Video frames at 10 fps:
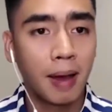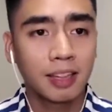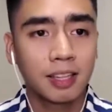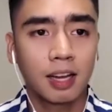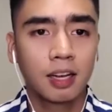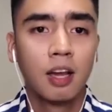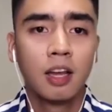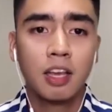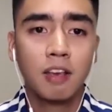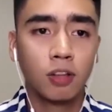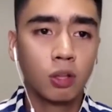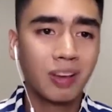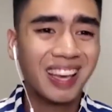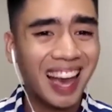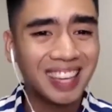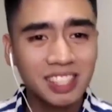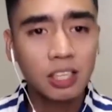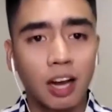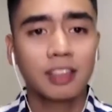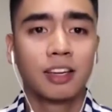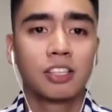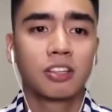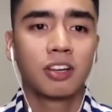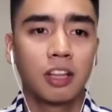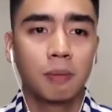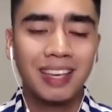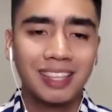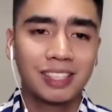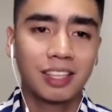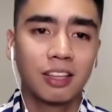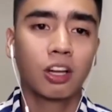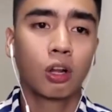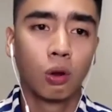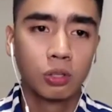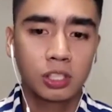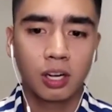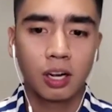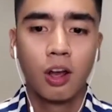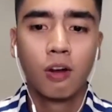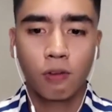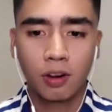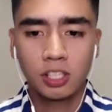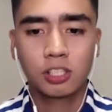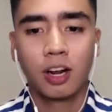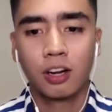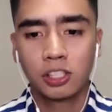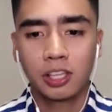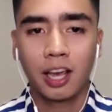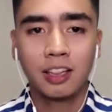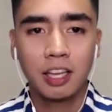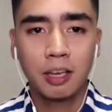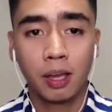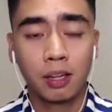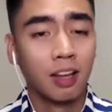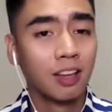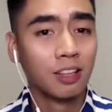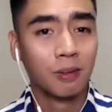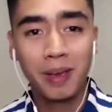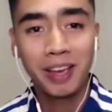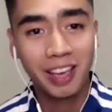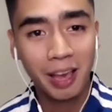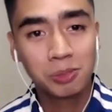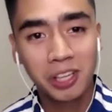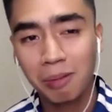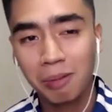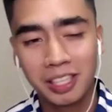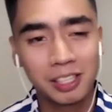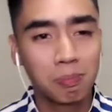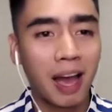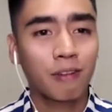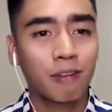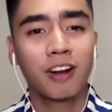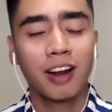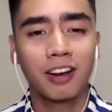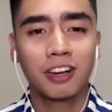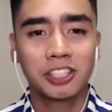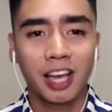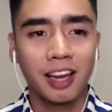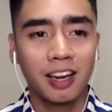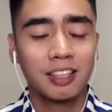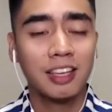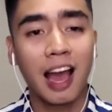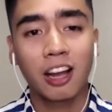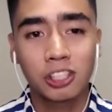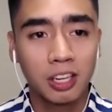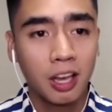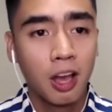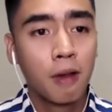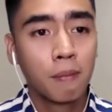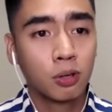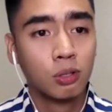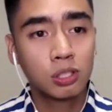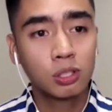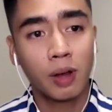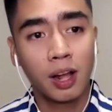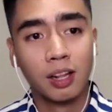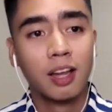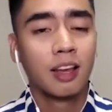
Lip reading: Batak, even though he hasn't gotten his rhythm, he's still the closer for this Rain or Shine team. And Big Game James, he's back for Rain or Shine, and he actually produced well